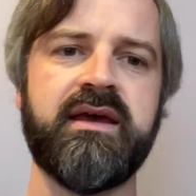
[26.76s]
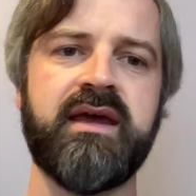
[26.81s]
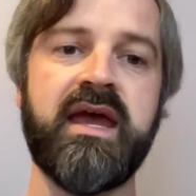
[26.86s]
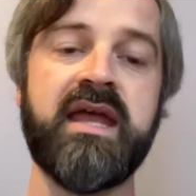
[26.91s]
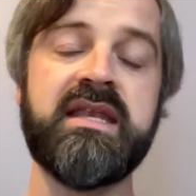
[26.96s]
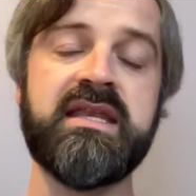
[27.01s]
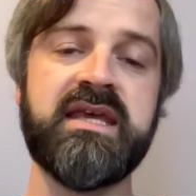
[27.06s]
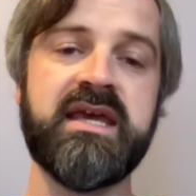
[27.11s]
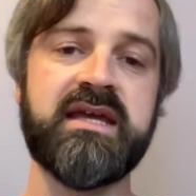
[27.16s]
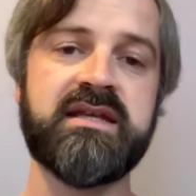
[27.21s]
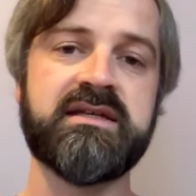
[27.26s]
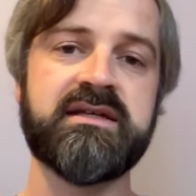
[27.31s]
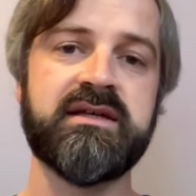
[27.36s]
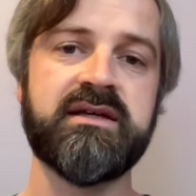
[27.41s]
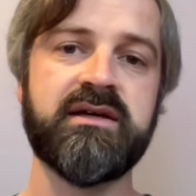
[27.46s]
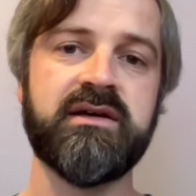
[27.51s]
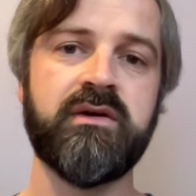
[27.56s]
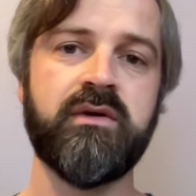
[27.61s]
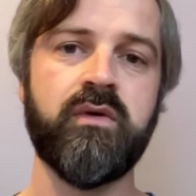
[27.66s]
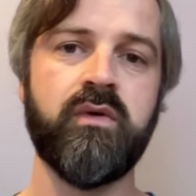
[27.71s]
And yet,
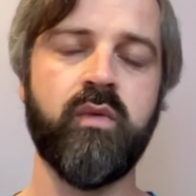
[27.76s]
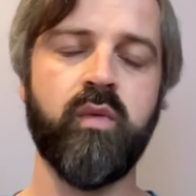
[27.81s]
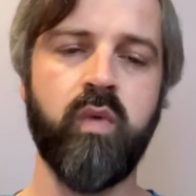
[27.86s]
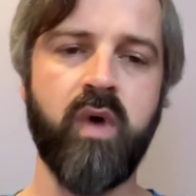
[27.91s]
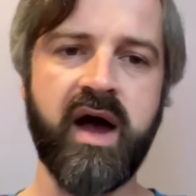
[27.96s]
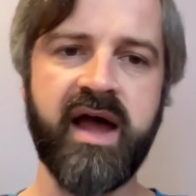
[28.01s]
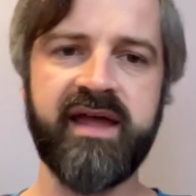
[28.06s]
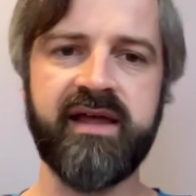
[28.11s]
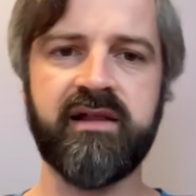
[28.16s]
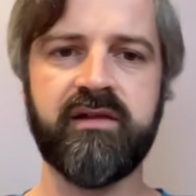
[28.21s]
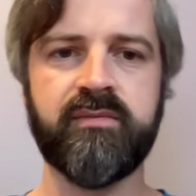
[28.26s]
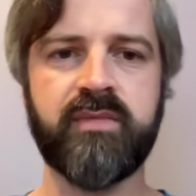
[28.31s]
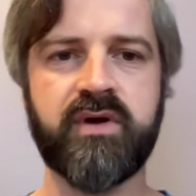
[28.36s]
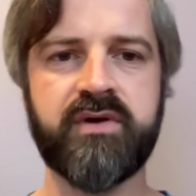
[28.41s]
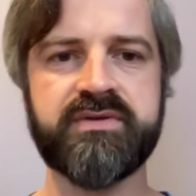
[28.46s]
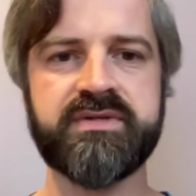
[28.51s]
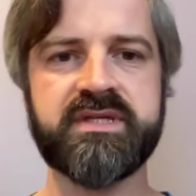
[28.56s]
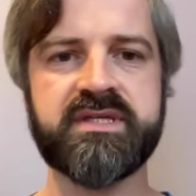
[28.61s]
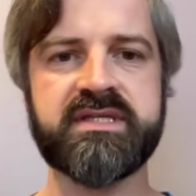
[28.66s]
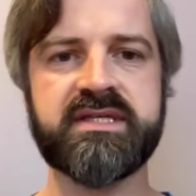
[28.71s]
while
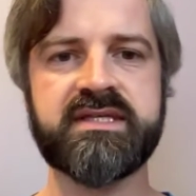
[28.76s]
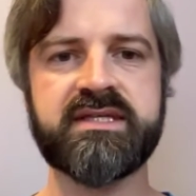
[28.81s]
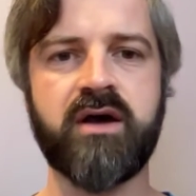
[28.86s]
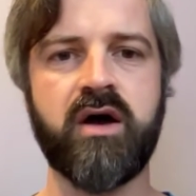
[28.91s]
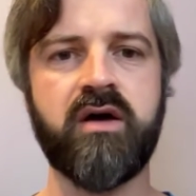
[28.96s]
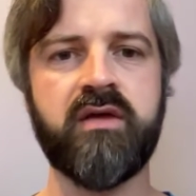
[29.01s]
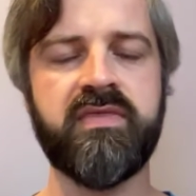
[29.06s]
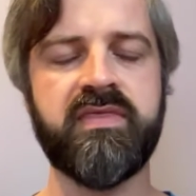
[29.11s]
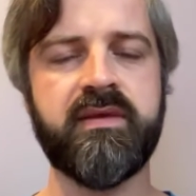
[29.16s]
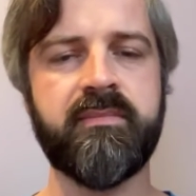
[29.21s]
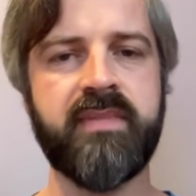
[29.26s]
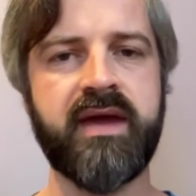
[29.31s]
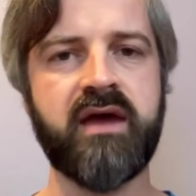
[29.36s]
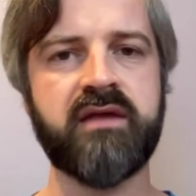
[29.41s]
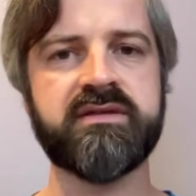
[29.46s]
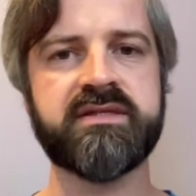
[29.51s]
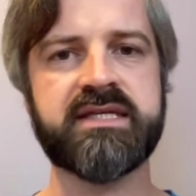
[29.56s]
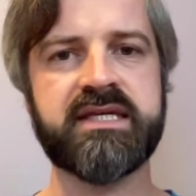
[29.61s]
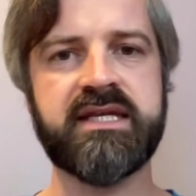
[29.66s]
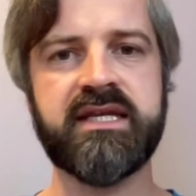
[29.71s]
Moses is on the
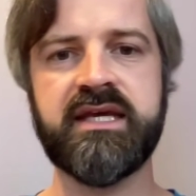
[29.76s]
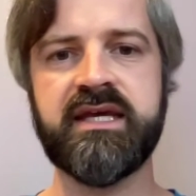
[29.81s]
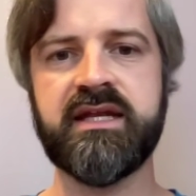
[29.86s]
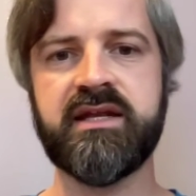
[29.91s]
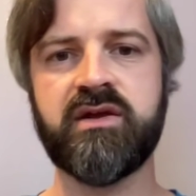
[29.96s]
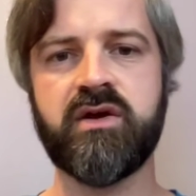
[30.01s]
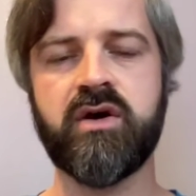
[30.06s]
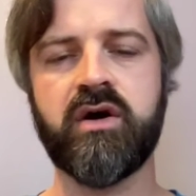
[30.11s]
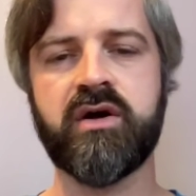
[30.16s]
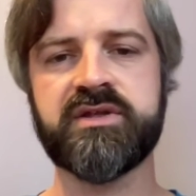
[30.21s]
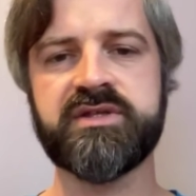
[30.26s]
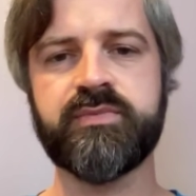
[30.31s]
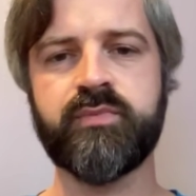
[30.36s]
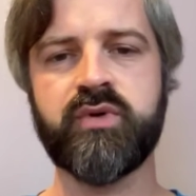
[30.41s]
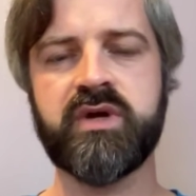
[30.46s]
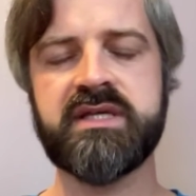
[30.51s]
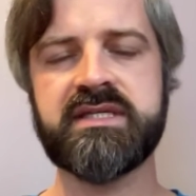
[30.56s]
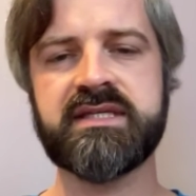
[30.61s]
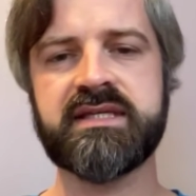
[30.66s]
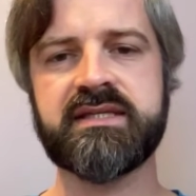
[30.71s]
mountain in God's
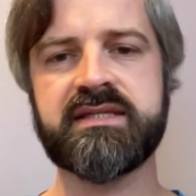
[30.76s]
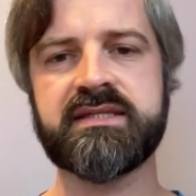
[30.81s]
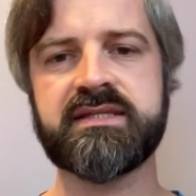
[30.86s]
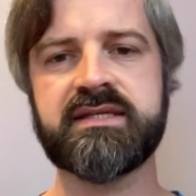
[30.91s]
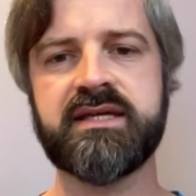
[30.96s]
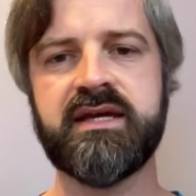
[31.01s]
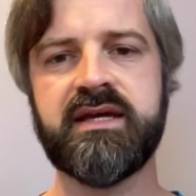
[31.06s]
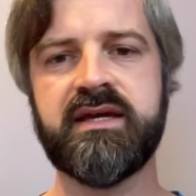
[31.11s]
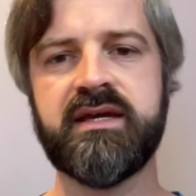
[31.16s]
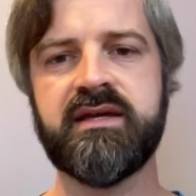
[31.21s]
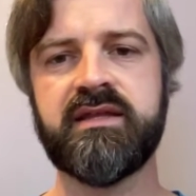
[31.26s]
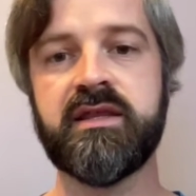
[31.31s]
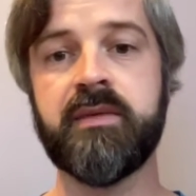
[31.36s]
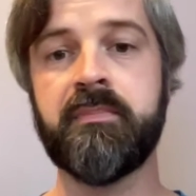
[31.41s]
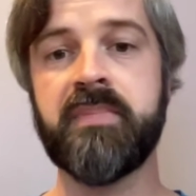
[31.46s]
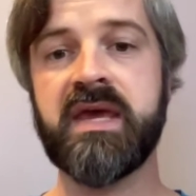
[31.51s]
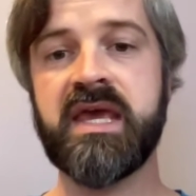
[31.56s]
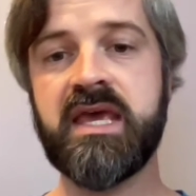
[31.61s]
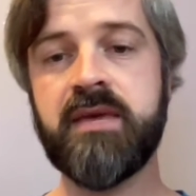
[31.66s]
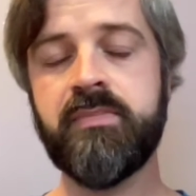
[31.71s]
presence, the
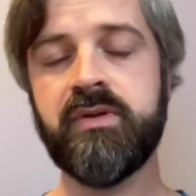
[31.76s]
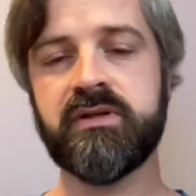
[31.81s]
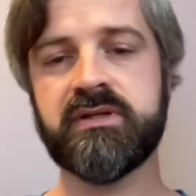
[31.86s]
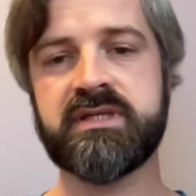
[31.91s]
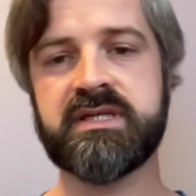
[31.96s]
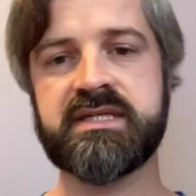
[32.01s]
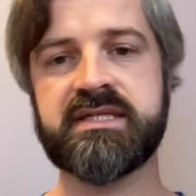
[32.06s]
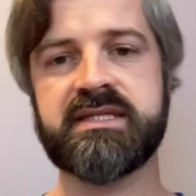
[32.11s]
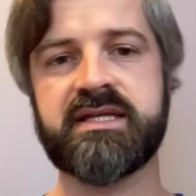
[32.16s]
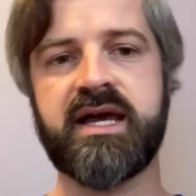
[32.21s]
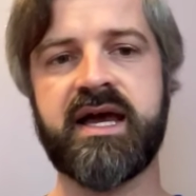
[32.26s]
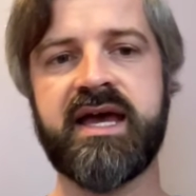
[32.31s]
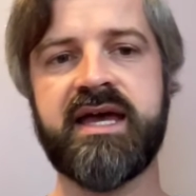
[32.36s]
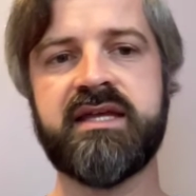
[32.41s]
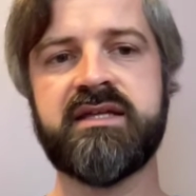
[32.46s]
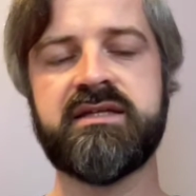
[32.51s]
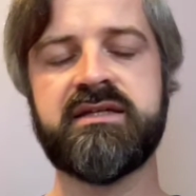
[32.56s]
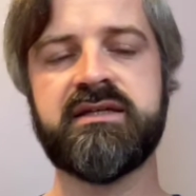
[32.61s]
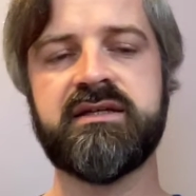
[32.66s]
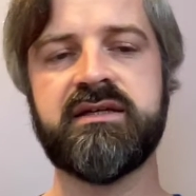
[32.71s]
people
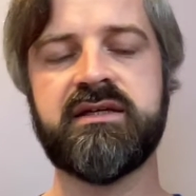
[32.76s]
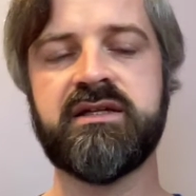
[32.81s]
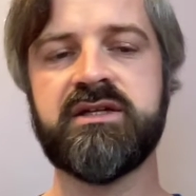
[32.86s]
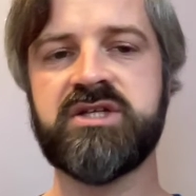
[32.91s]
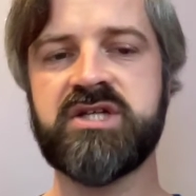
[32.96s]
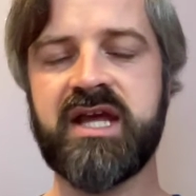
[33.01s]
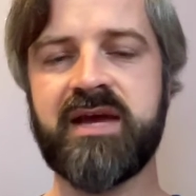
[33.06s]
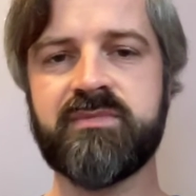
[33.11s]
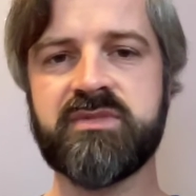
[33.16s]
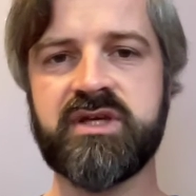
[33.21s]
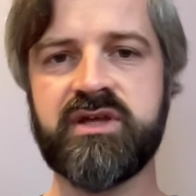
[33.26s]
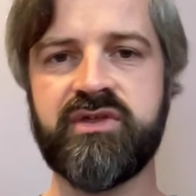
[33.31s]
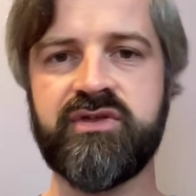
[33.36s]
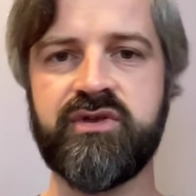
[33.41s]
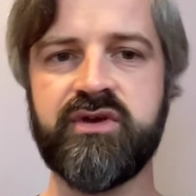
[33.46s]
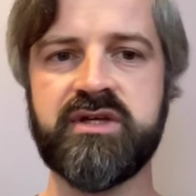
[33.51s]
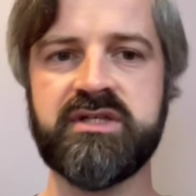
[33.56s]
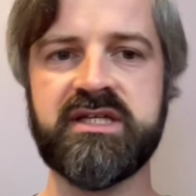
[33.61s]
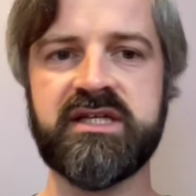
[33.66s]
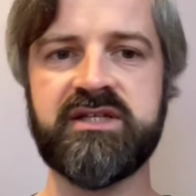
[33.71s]
decide, in chapter
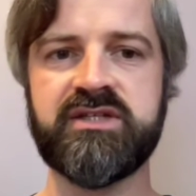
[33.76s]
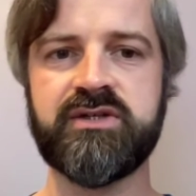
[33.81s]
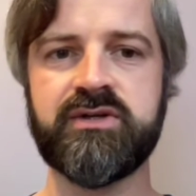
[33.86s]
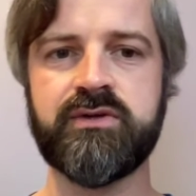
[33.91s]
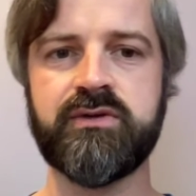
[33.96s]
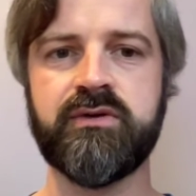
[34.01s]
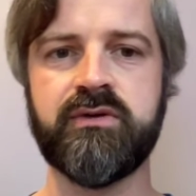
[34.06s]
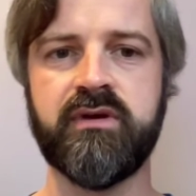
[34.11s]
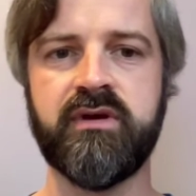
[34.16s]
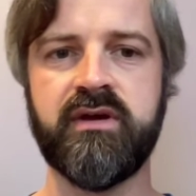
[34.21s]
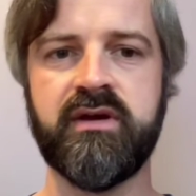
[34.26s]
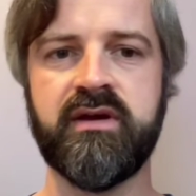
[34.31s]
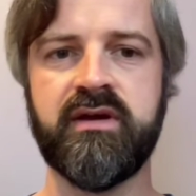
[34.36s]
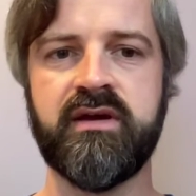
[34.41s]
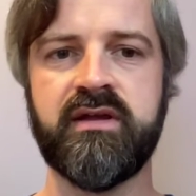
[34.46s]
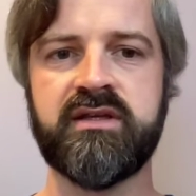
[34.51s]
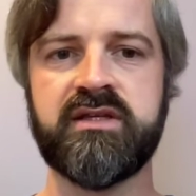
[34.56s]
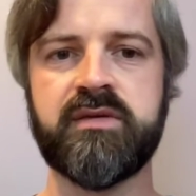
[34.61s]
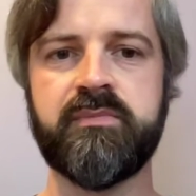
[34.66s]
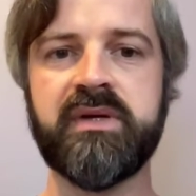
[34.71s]
32,
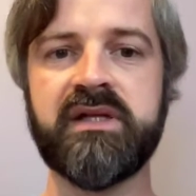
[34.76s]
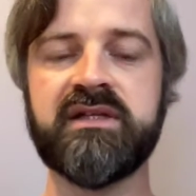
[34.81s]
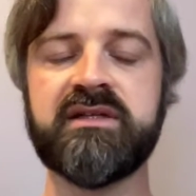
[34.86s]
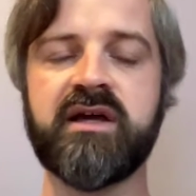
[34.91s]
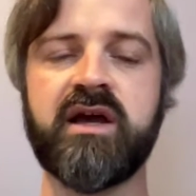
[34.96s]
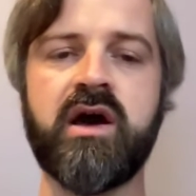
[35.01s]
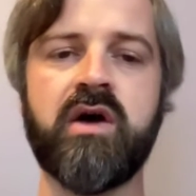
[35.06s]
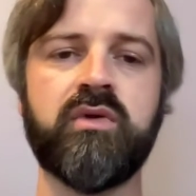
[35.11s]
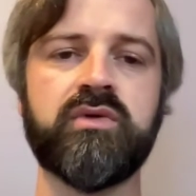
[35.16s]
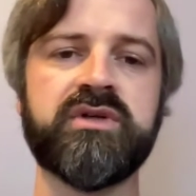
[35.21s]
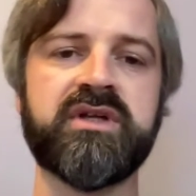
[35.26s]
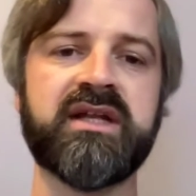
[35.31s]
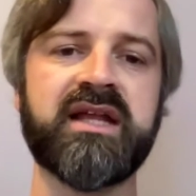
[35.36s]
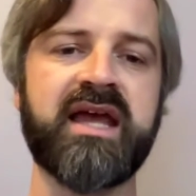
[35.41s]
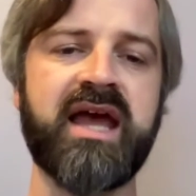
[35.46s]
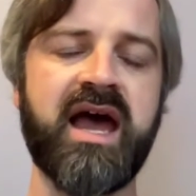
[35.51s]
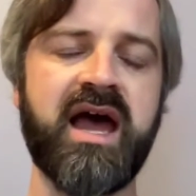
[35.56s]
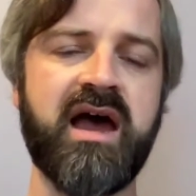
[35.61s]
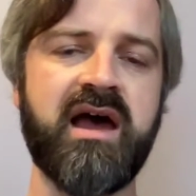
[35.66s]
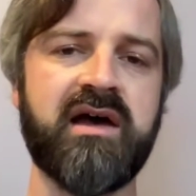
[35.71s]
to build a golden
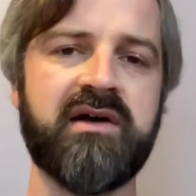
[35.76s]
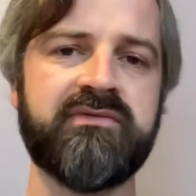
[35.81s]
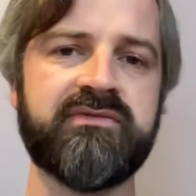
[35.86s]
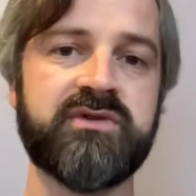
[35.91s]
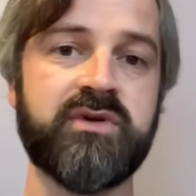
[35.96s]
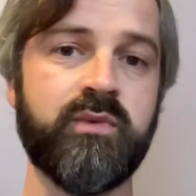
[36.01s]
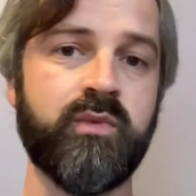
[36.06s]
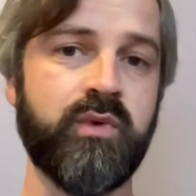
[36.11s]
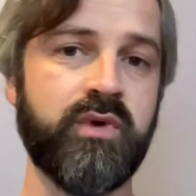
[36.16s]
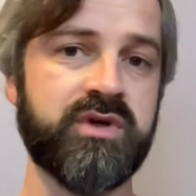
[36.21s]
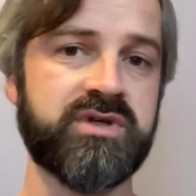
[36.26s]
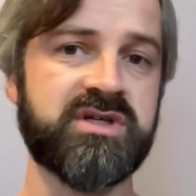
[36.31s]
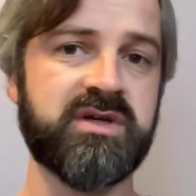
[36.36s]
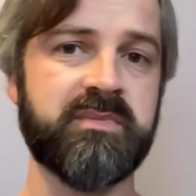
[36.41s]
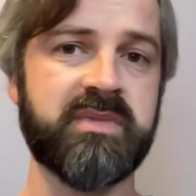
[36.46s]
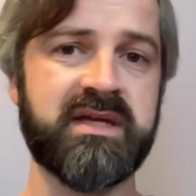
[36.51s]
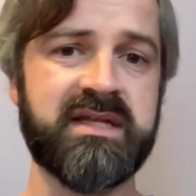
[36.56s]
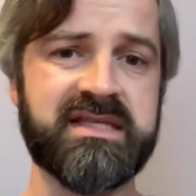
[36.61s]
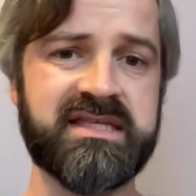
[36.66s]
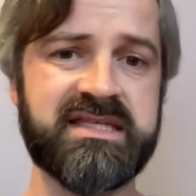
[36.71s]
calf to worship
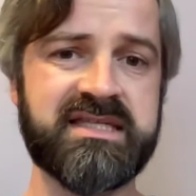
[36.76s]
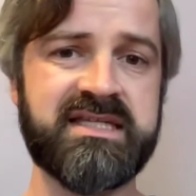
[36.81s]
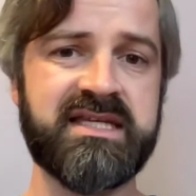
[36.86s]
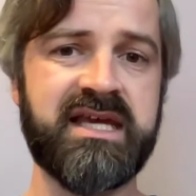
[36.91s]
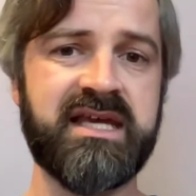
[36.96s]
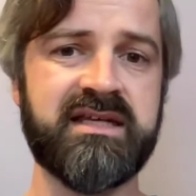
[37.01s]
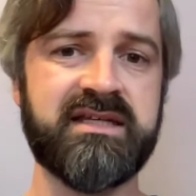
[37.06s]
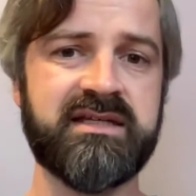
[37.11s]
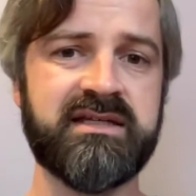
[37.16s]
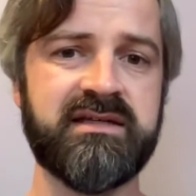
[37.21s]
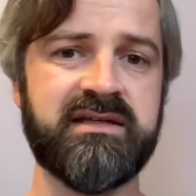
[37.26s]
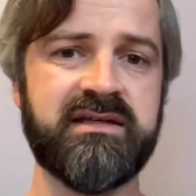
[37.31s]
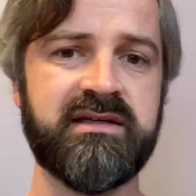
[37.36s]
instead.